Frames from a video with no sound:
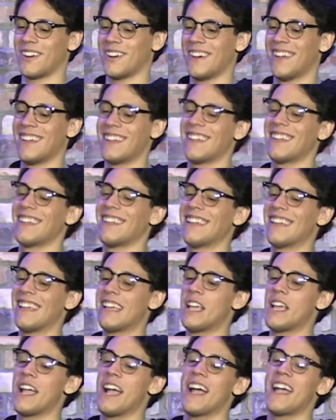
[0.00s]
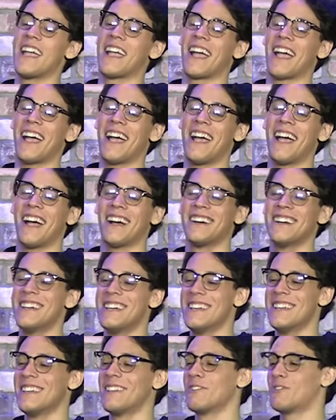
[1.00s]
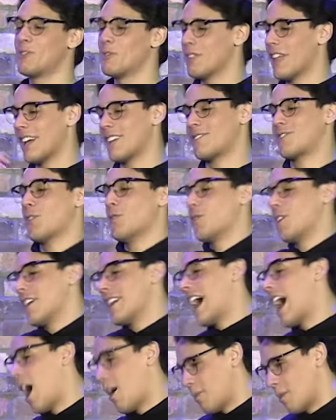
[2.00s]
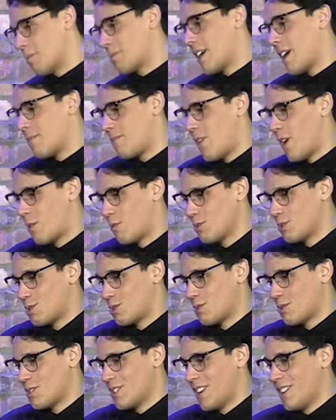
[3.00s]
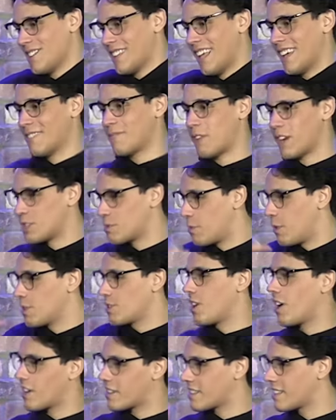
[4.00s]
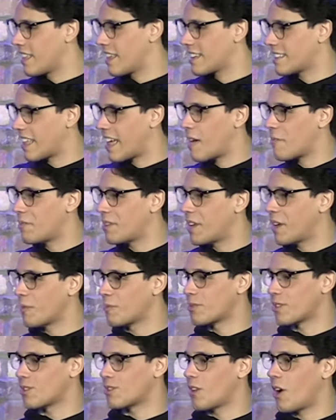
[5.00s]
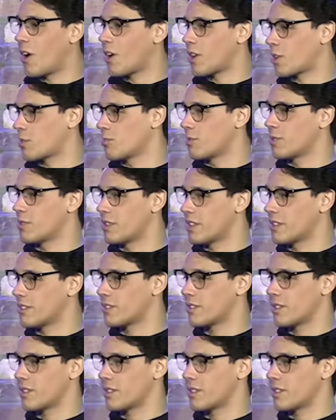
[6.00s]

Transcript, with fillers: know, you do like two good albums, I fuck with you. You know, like French bulldogs are like the M and M's of dog communities.